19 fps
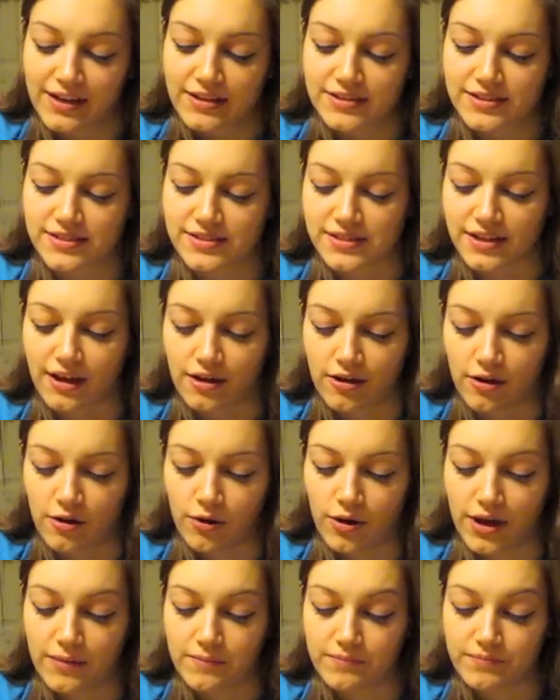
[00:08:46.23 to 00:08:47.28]

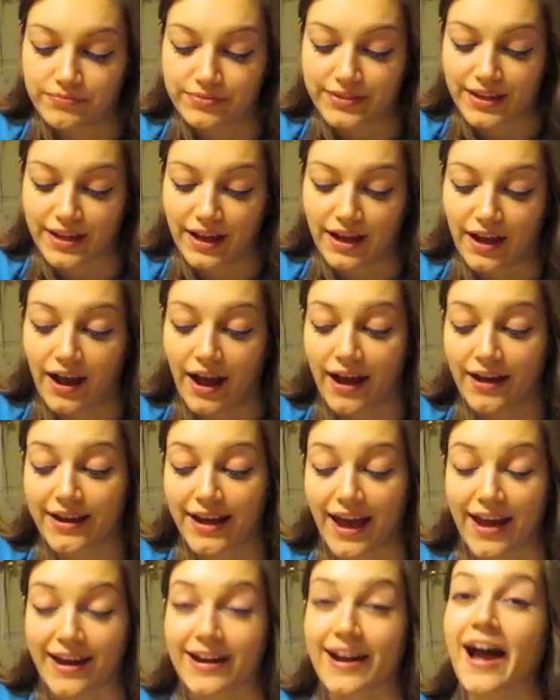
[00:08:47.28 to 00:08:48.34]
So
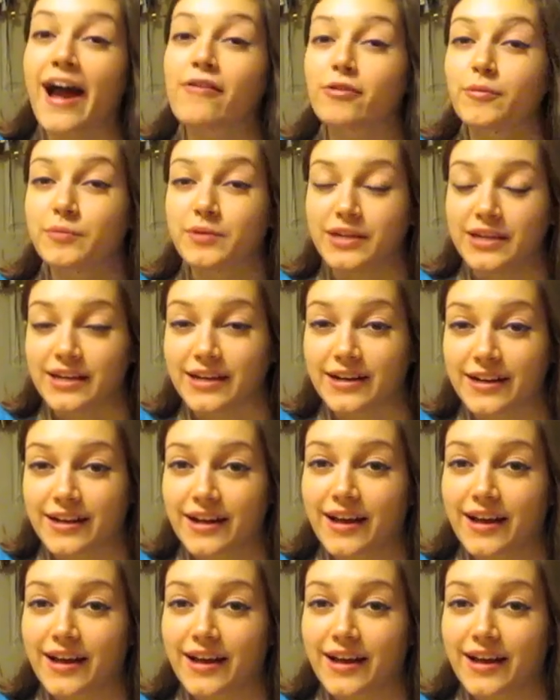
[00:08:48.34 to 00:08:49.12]
again, I repeat,